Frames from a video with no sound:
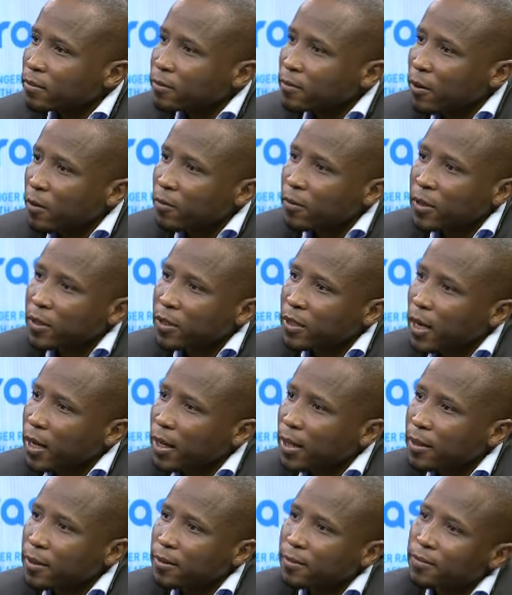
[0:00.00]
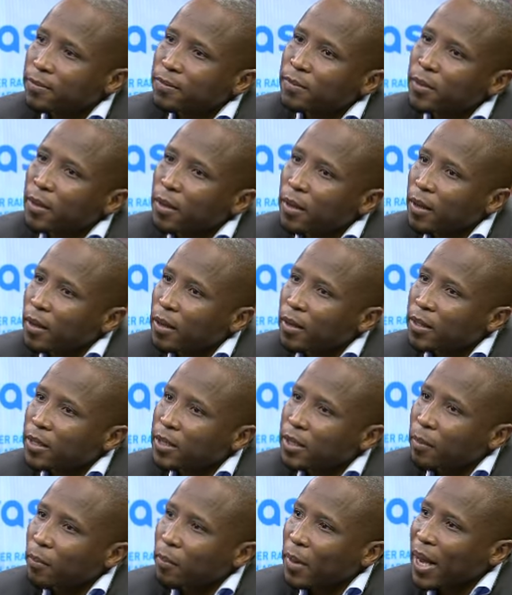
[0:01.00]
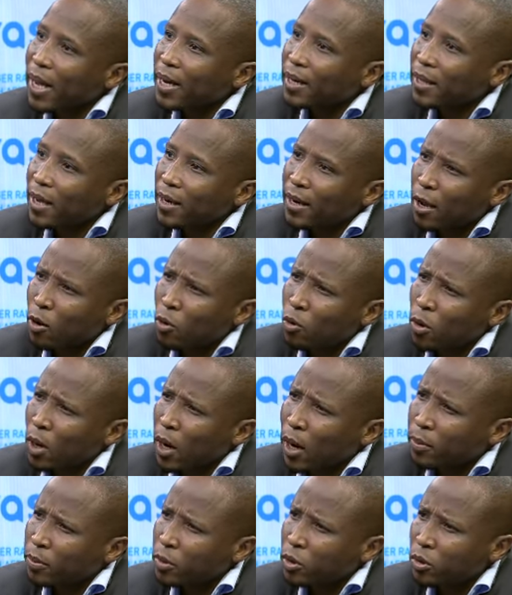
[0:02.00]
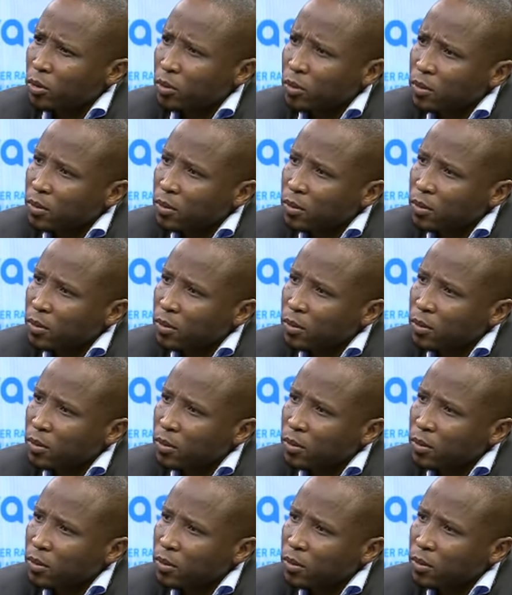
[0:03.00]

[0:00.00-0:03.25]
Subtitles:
of the struggle. He's a man that I look up to.